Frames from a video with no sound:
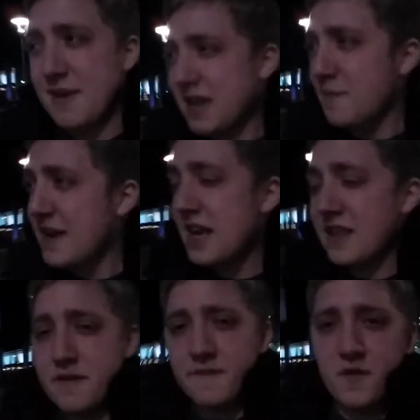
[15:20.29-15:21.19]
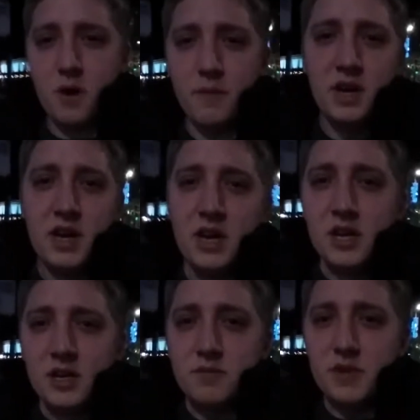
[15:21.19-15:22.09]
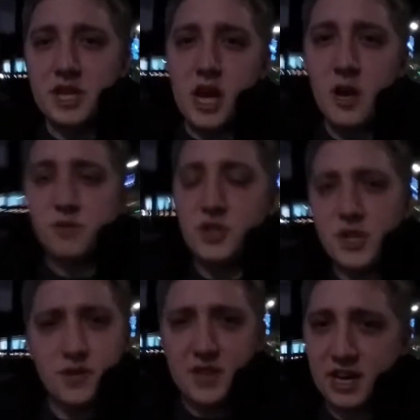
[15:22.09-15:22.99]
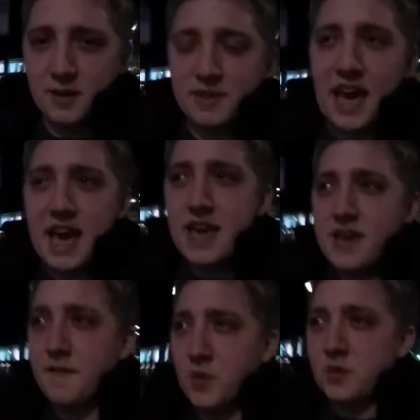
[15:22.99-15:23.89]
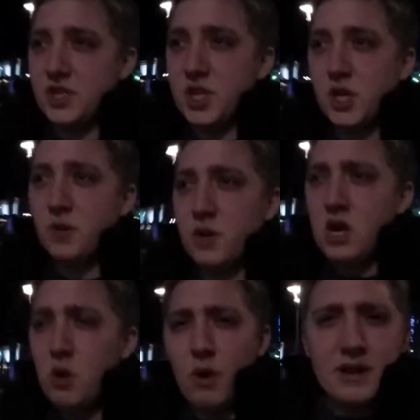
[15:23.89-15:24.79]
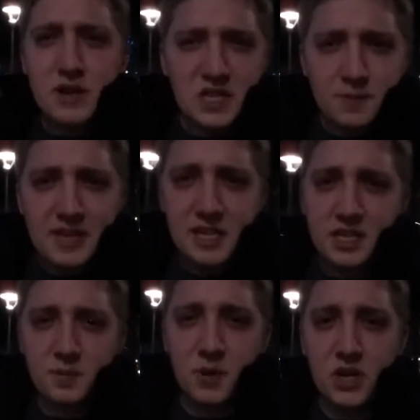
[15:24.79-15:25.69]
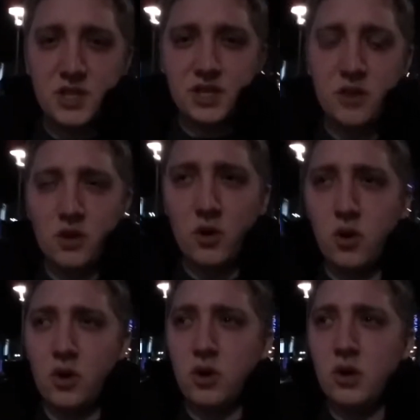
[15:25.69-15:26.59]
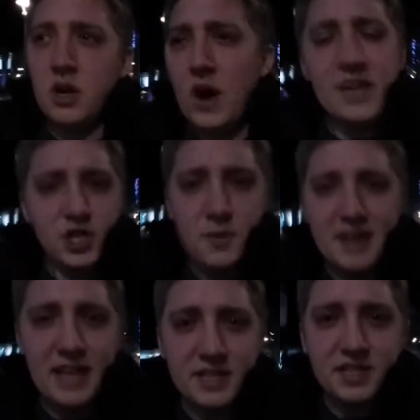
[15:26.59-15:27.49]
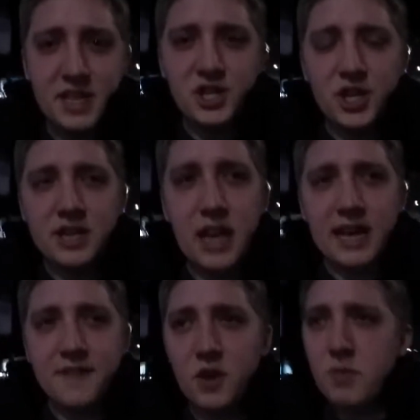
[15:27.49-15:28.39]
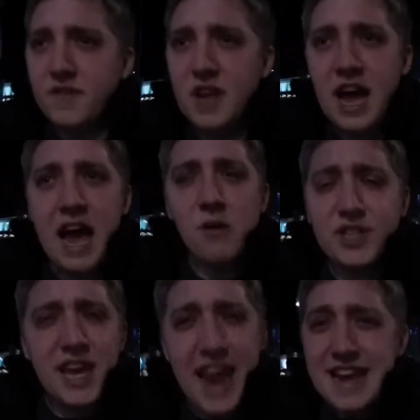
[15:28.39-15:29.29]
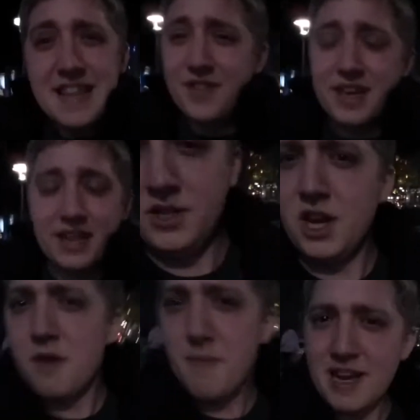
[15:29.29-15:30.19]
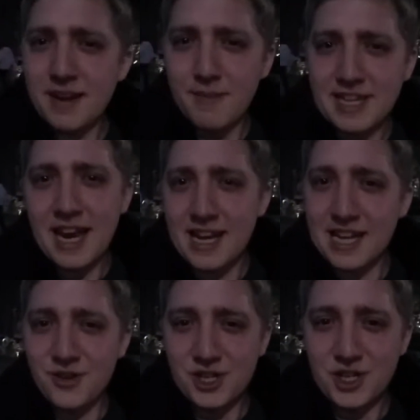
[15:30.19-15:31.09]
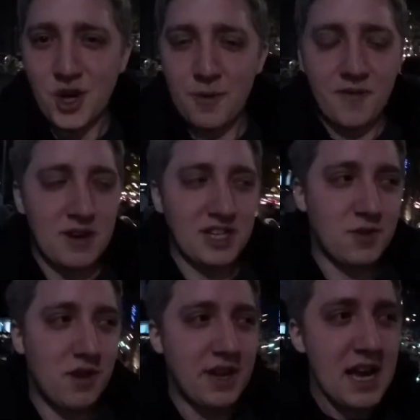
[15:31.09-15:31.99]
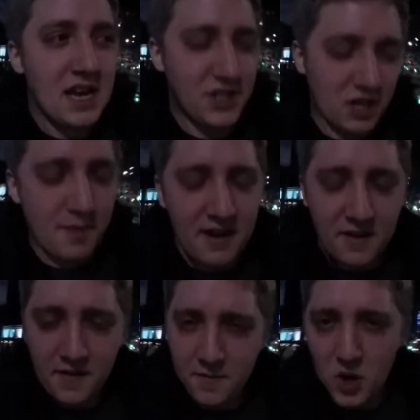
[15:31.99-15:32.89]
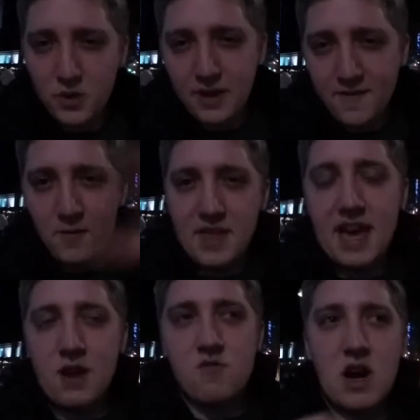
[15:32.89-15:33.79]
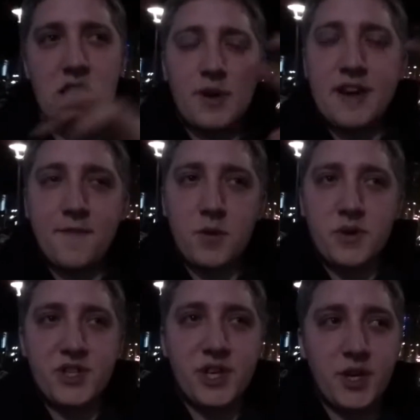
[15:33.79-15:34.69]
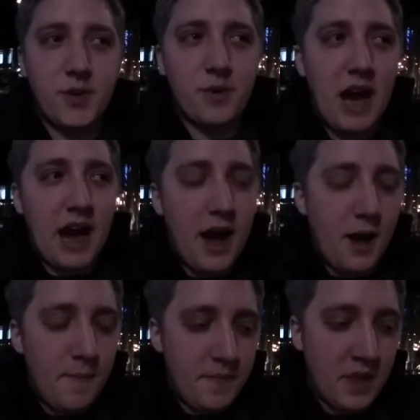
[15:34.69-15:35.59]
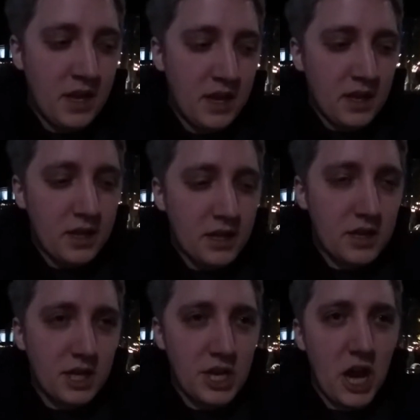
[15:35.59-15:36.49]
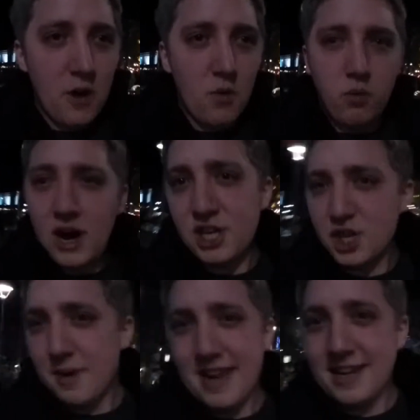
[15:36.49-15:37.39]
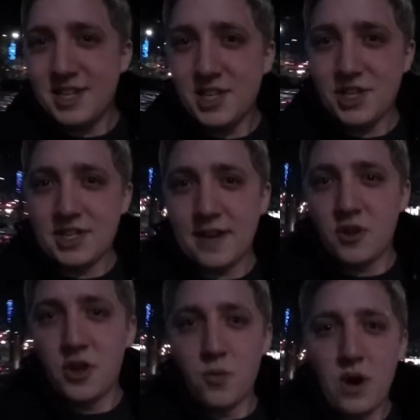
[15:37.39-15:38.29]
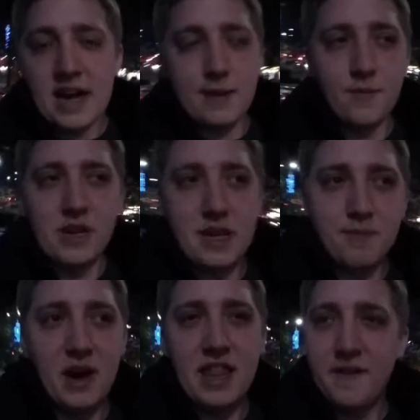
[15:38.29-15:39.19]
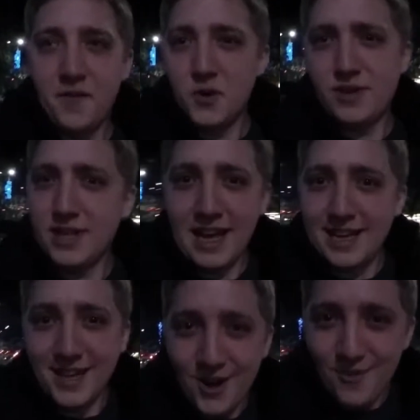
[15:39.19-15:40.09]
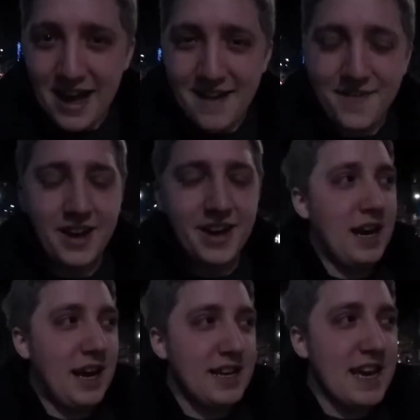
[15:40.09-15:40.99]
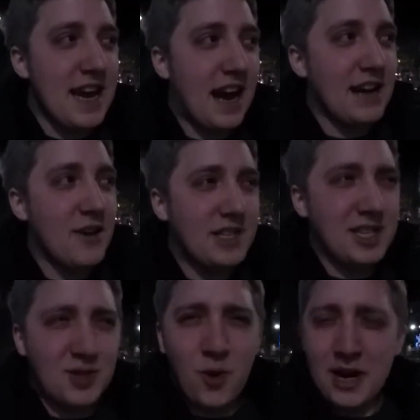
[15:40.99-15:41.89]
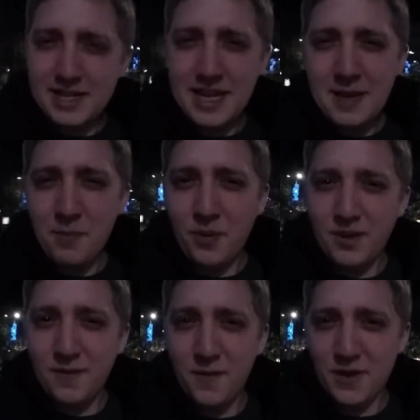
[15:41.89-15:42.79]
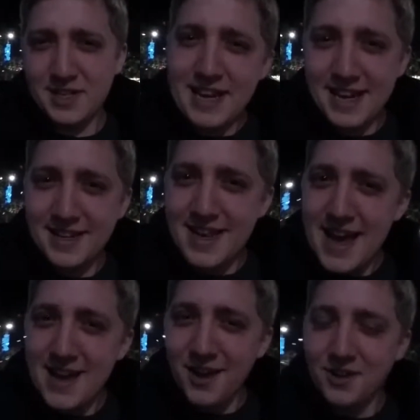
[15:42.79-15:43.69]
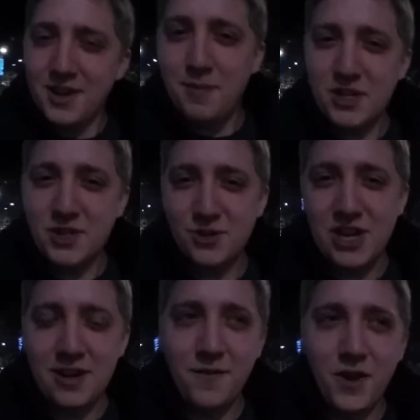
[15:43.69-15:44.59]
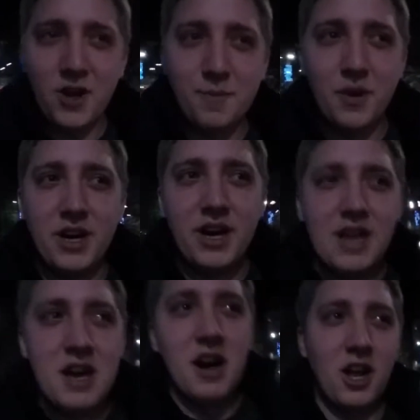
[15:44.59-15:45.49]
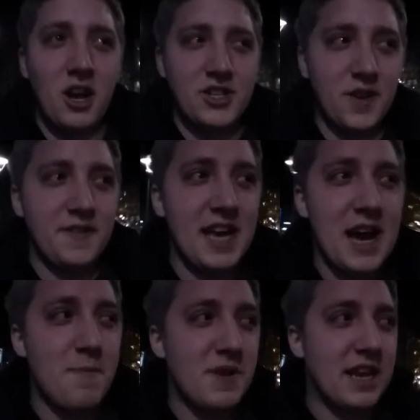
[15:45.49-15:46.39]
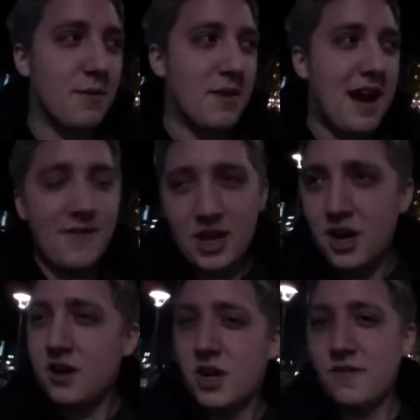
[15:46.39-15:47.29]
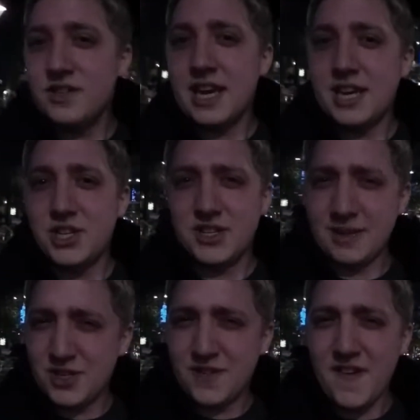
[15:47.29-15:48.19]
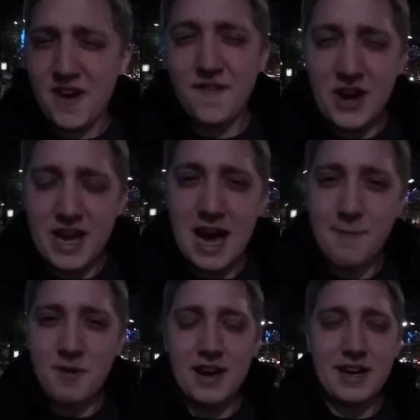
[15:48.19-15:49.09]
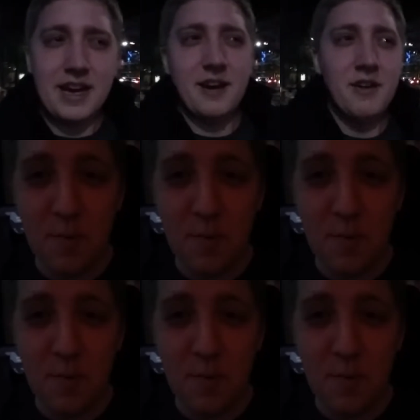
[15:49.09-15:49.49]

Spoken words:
It can be anything from, you know, do you think I'm gay, through to why don't you speak to this person, or why did you make that decision, and like if you're moving house, anything. Sorry, my dad literally just called me from the restaurant, so it can be anything all the way from there right the way through to you know, why did you make that decision this afternoon, why didn't we buy that food, like, you know, whatever. And yeah, I know this is quite deep for a second day on a personal channel vlog, but a lot of stuff is happening and we're having a lot of conversations. I'm just very happy right now.